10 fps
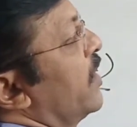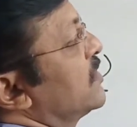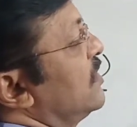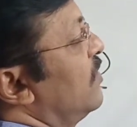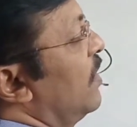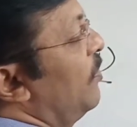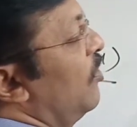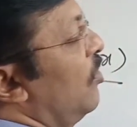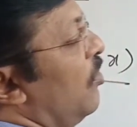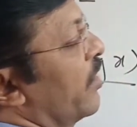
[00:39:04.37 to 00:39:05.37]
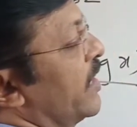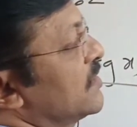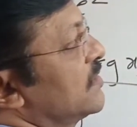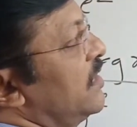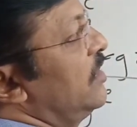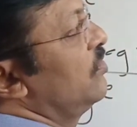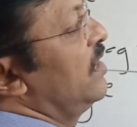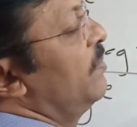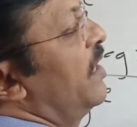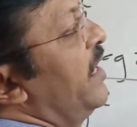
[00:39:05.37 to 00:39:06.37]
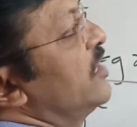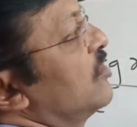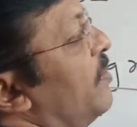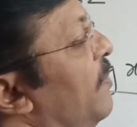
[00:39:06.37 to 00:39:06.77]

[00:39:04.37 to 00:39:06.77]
x is 1 upon log x into d by dx of